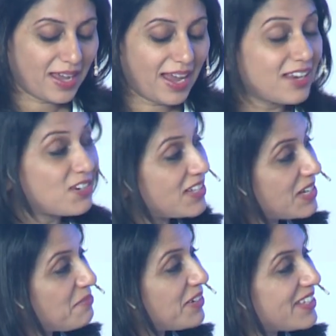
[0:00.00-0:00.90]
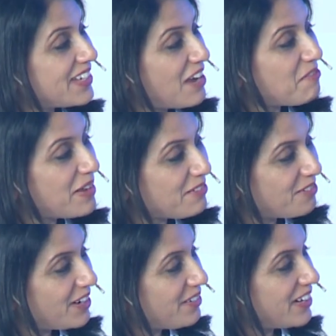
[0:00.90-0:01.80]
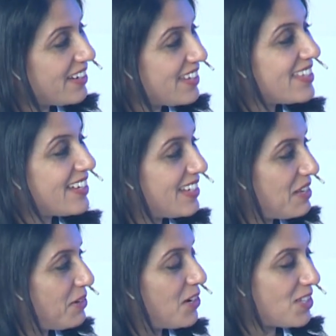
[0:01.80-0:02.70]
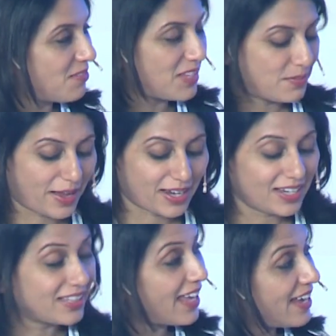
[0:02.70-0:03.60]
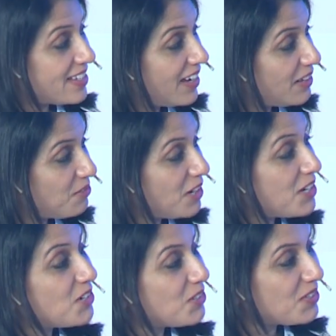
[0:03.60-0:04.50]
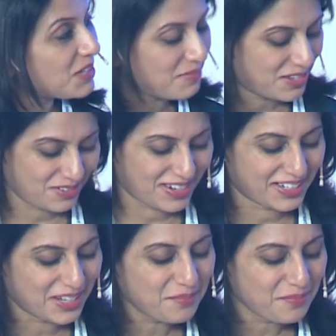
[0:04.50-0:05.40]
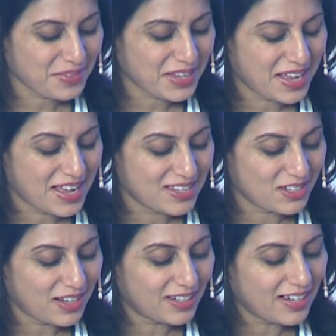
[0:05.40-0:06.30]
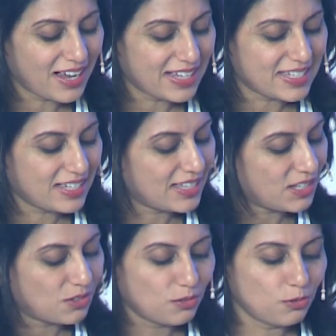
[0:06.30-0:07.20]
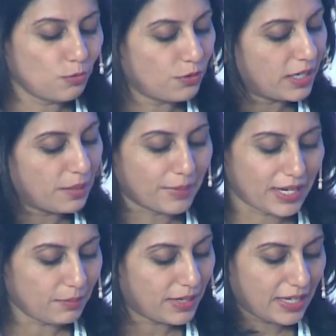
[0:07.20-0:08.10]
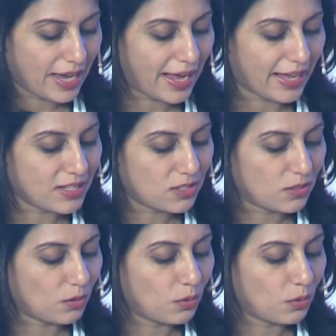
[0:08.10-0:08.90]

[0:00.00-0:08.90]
interesting person I have met very, very recently because of this panel, and thanks Hari for introducing me to Naga. So Naga, I see that you wear many, many hats,